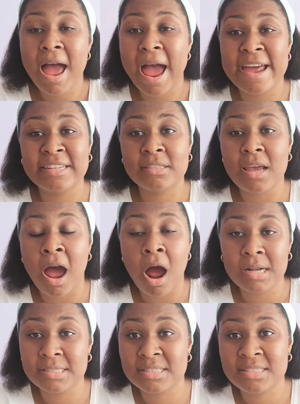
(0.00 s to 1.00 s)
And
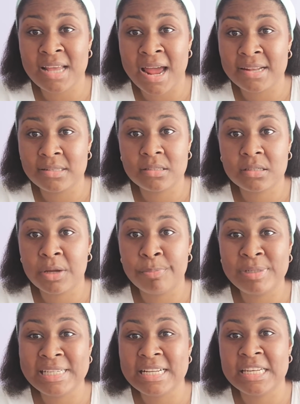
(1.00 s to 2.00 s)
I understand
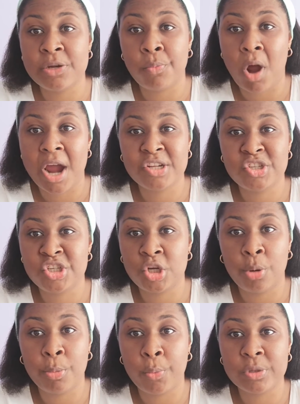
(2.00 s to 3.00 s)
completely why
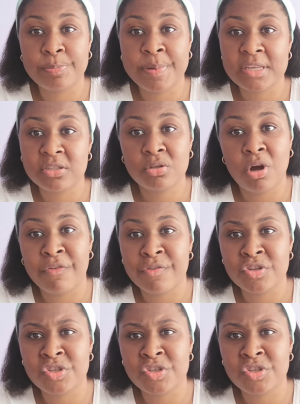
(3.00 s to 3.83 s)
Chioma was pissed off,